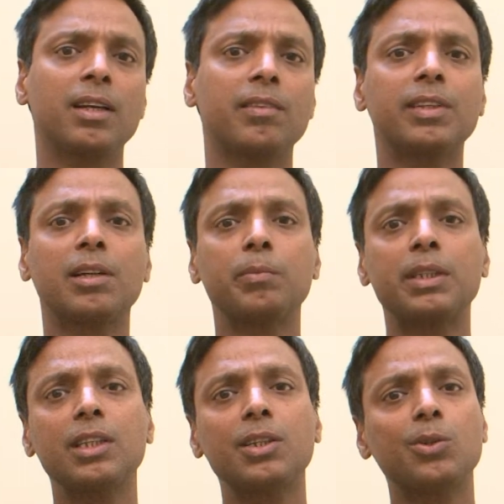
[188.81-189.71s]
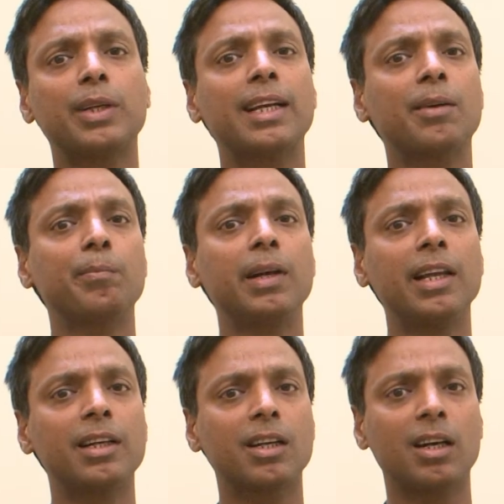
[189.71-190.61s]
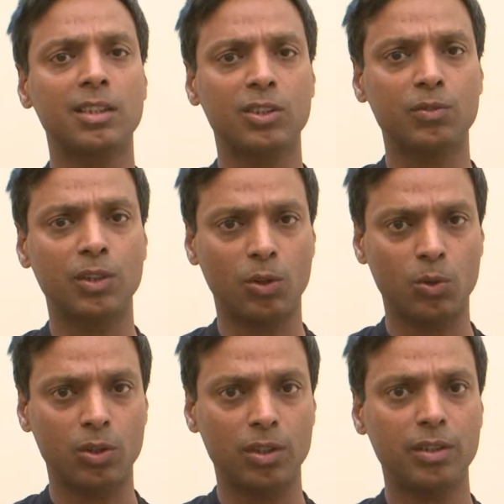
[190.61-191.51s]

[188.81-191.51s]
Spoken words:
with a mission to take 1 million cars off the road.